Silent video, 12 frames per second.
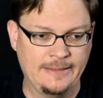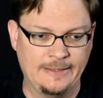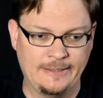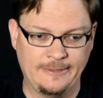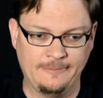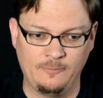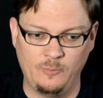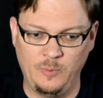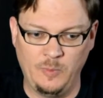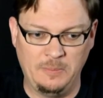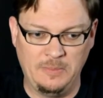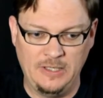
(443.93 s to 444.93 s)
When
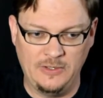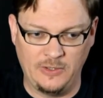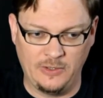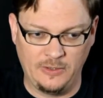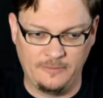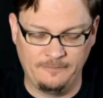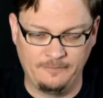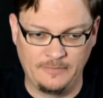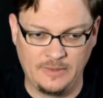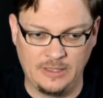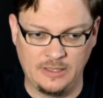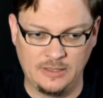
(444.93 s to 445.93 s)
we meet her,
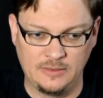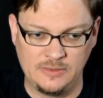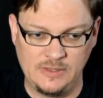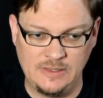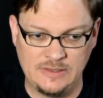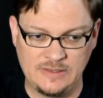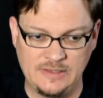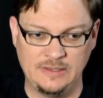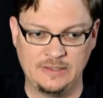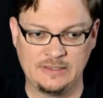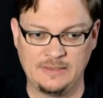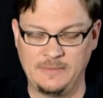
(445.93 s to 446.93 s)
she is
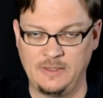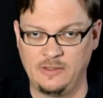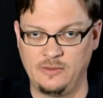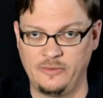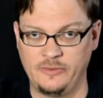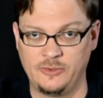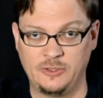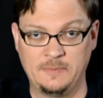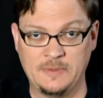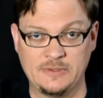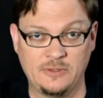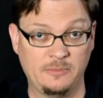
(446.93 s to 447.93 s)
stealing something called
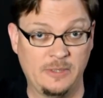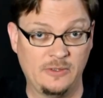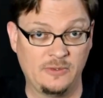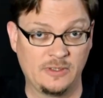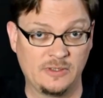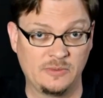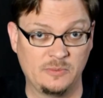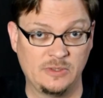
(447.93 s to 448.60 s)
the 000 Matrix,